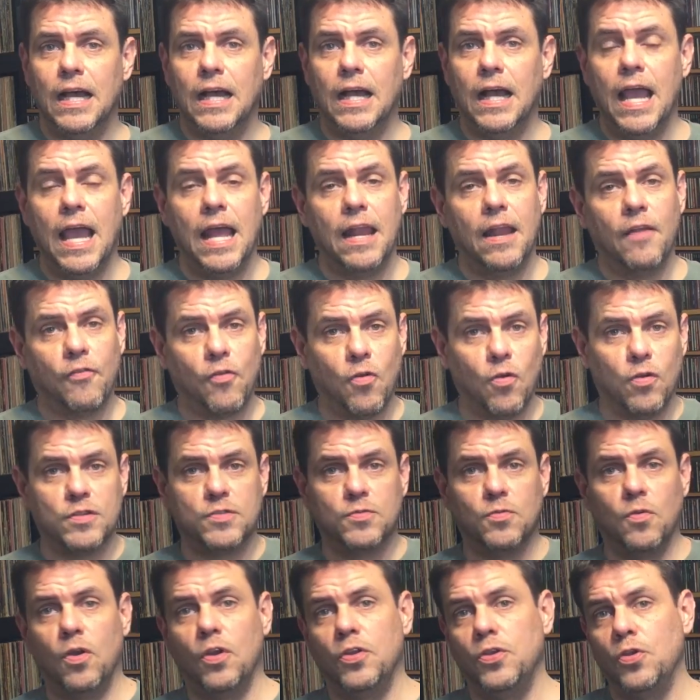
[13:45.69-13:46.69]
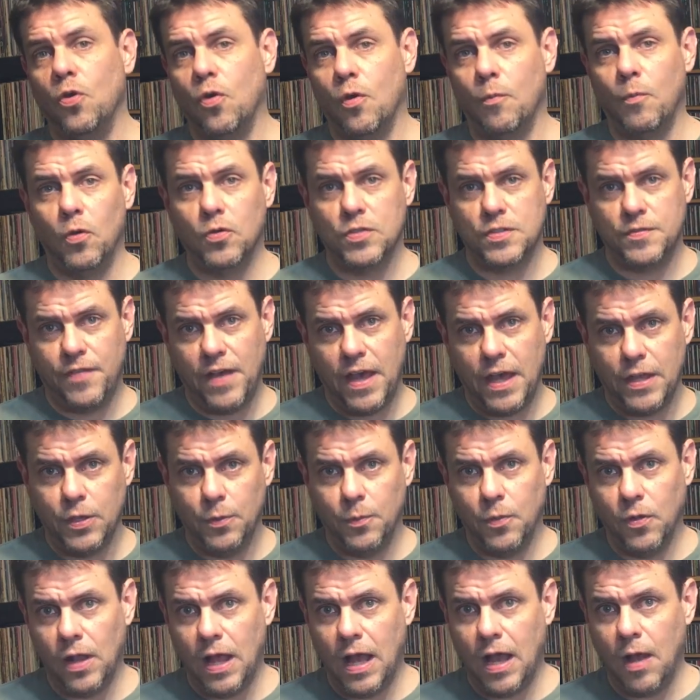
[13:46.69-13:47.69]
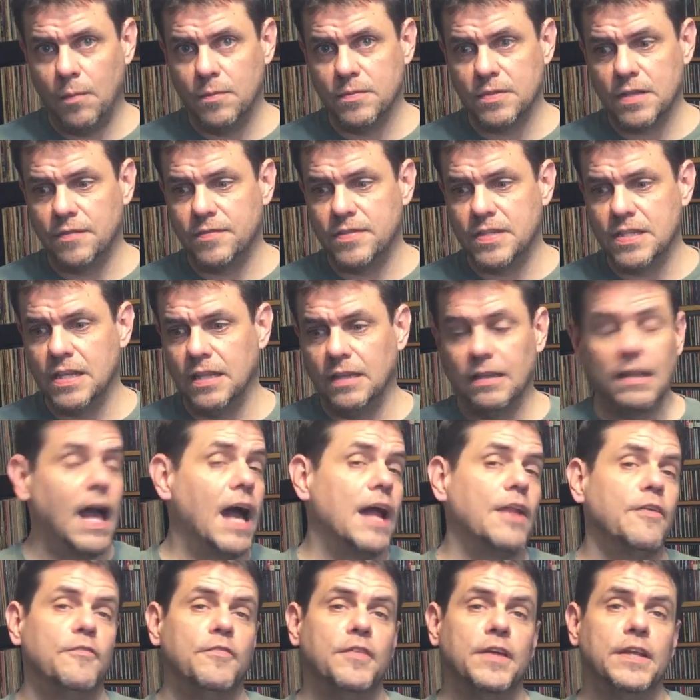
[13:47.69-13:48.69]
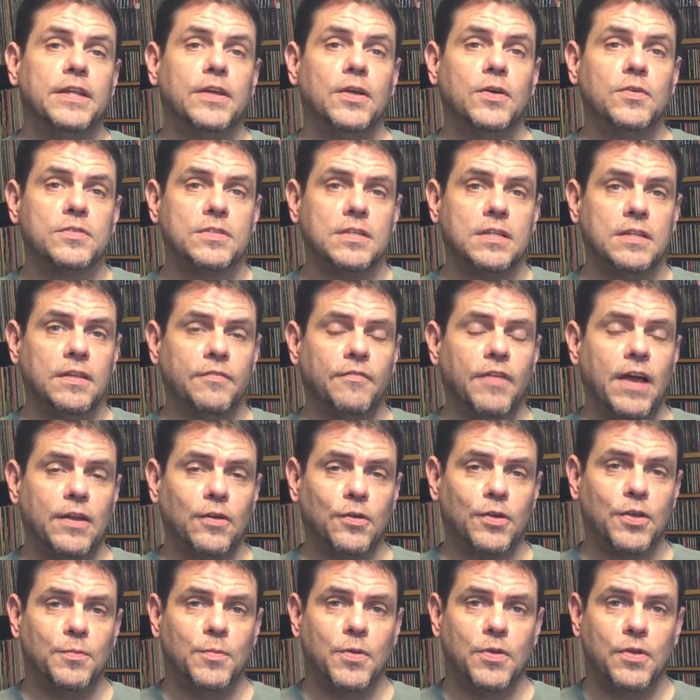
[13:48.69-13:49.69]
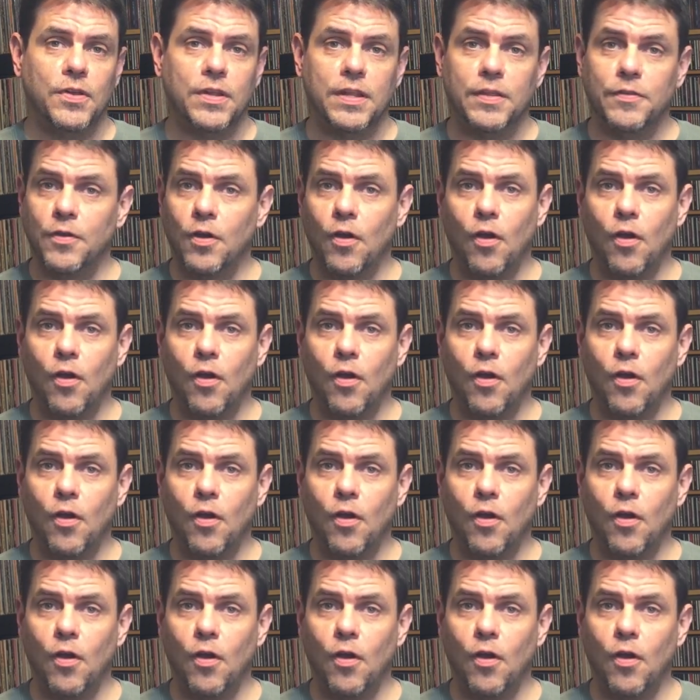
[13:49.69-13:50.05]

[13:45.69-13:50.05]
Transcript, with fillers: Uh, and of course, your most valuable albums. I've seen a lot of videos in the vinyl community.